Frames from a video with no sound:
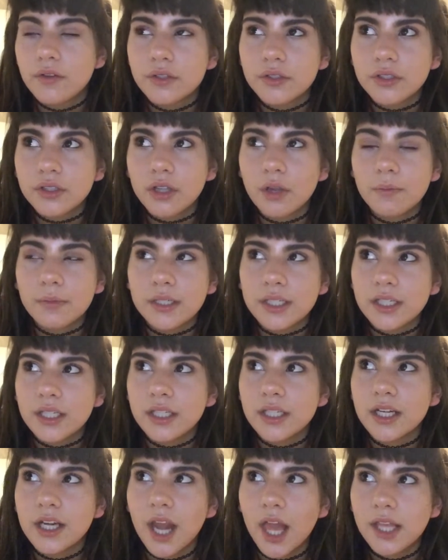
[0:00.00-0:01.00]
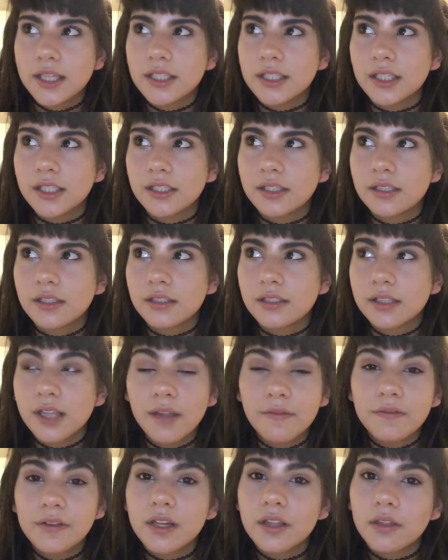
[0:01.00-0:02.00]
so many lessons,
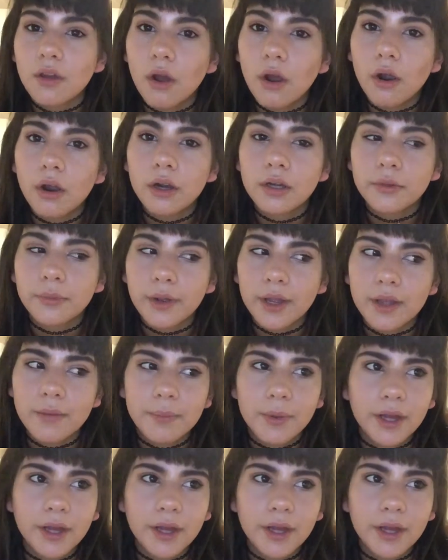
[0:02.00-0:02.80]
definitely the hard way,